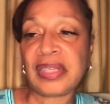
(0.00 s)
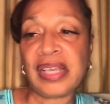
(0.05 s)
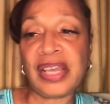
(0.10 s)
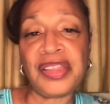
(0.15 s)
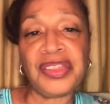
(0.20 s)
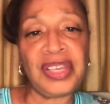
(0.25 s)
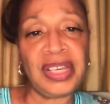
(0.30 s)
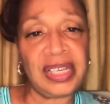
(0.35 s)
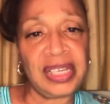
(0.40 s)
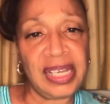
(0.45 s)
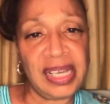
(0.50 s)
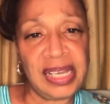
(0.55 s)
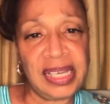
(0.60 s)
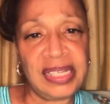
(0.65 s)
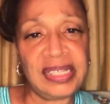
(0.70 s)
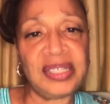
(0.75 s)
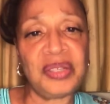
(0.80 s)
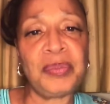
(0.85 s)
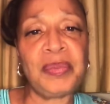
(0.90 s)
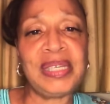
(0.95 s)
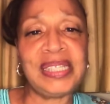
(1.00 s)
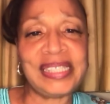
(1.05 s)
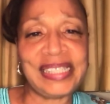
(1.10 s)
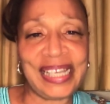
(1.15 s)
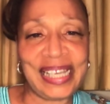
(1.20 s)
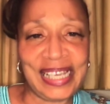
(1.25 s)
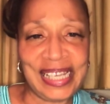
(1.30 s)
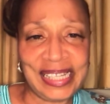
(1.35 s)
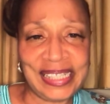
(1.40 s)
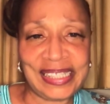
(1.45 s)
The kingdom is
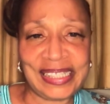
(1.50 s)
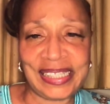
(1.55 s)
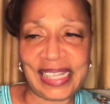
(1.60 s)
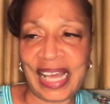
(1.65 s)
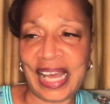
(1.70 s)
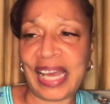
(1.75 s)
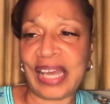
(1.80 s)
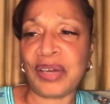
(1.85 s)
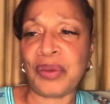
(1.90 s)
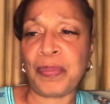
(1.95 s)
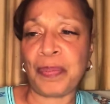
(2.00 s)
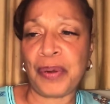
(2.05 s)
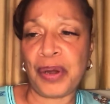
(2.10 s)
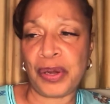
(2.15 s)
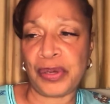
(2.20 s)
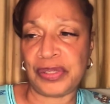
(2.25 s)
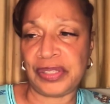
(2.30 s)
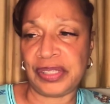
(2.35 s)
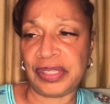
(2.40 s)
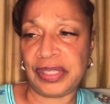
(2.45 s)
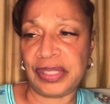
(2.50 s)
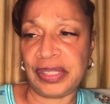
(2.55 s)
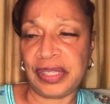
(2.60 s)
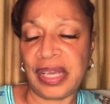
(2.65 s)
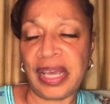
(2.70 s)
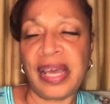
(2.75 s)
inside a person.